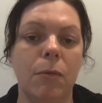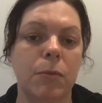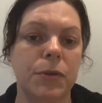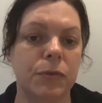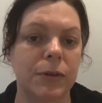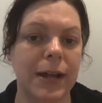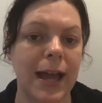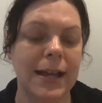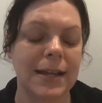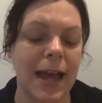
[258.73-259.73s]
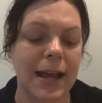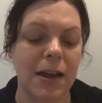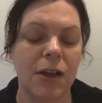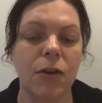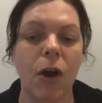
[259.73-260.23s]
create
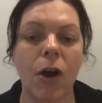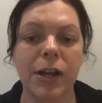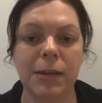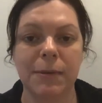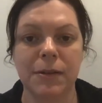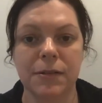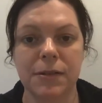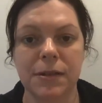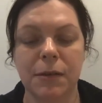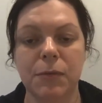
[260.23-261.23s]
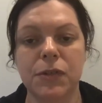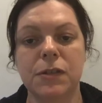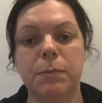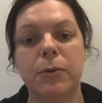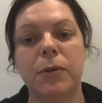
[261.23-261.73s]
an argument that would
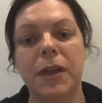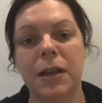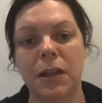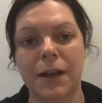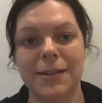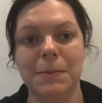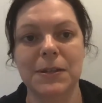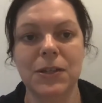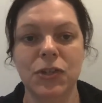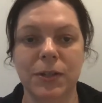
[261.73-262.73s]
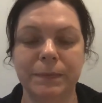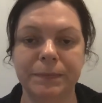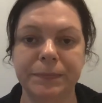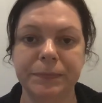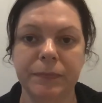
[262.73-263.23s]
support their client's position.
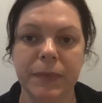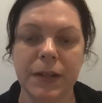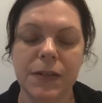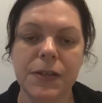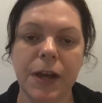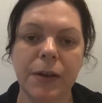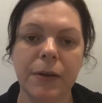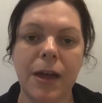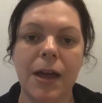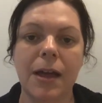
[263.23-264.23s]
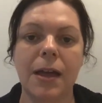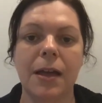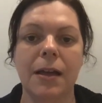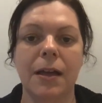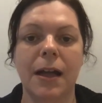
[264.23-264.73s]
So,
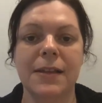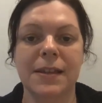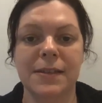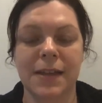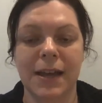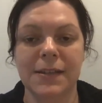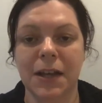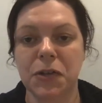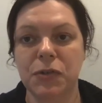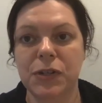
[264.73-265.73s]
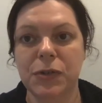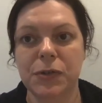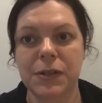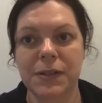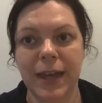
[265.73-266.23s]
as I say, secondary
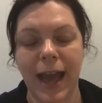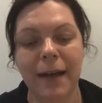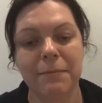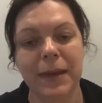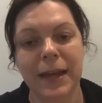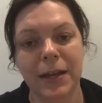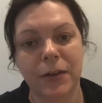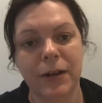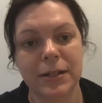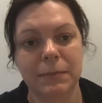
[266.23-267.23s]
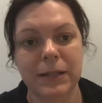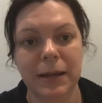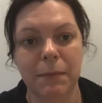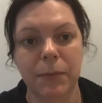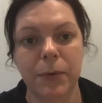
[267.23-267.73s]
sources can be incredibly
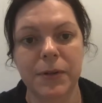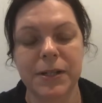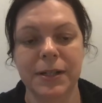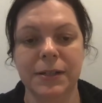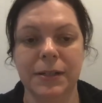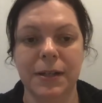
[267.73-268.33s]
important.